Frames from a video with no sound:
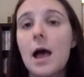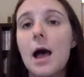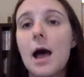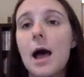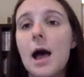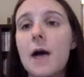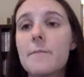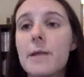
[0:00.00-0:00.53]

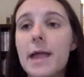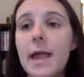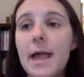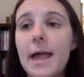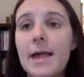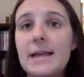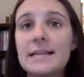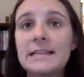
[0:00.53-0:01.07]
Um,
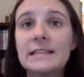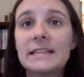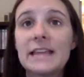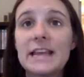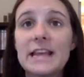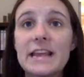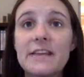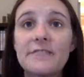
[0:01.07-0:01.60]
and
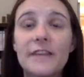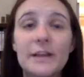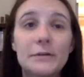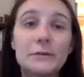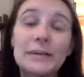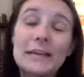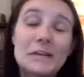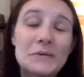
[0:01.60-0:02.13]
if I
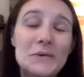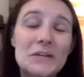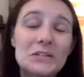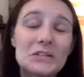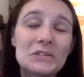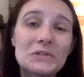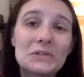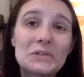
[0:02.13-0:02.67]
don't get any
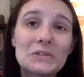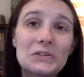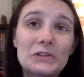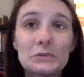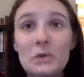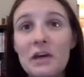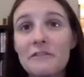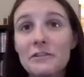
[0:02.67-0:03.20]
questions or concerns,
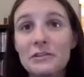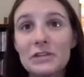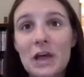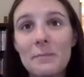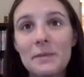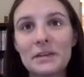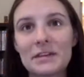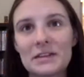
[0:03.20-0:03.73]
we'll have a new
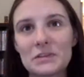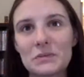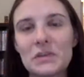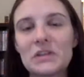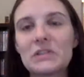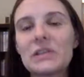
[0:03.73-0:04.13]
topic next week.